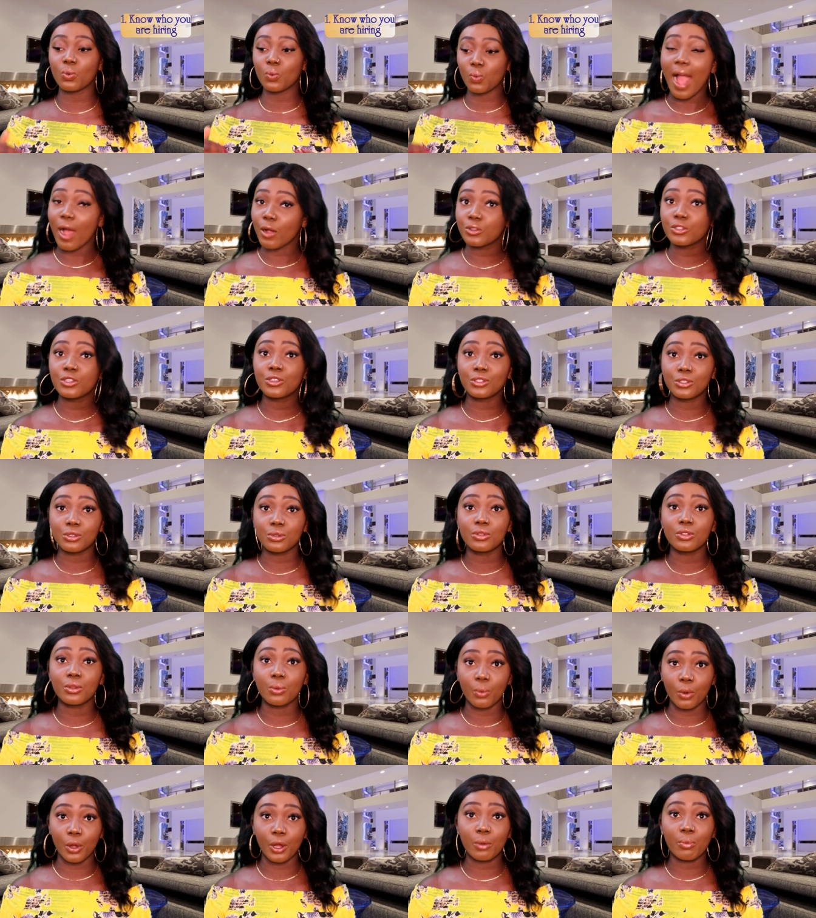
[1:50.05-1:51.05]
how to do
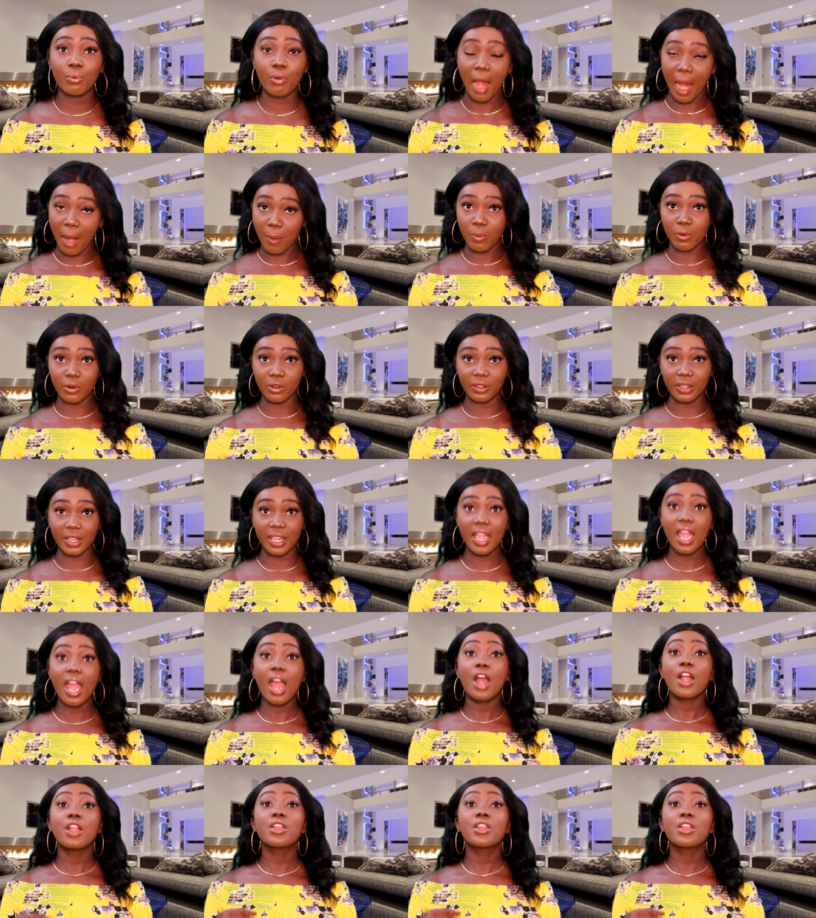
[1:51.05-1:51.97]
the work properly.